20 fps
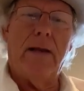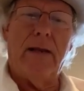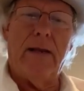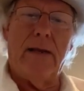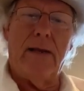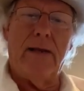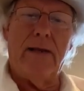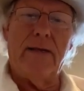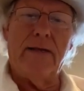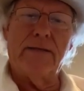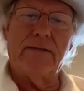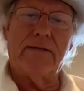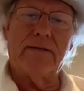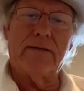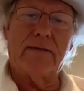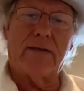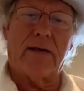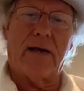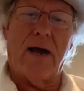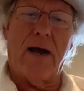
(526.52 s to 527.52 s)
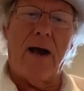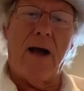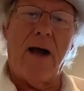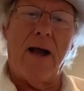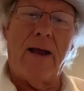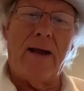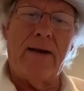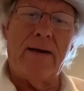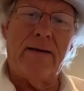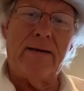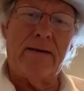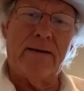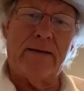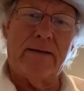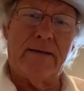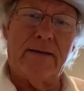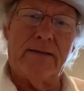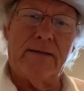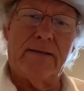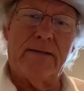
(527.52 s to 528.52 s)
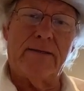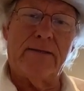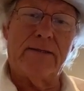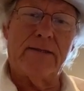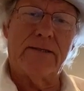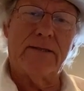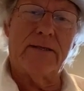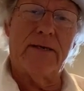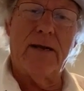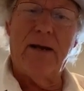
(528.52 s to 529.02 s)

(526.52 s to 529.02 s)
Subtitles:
He's the kindest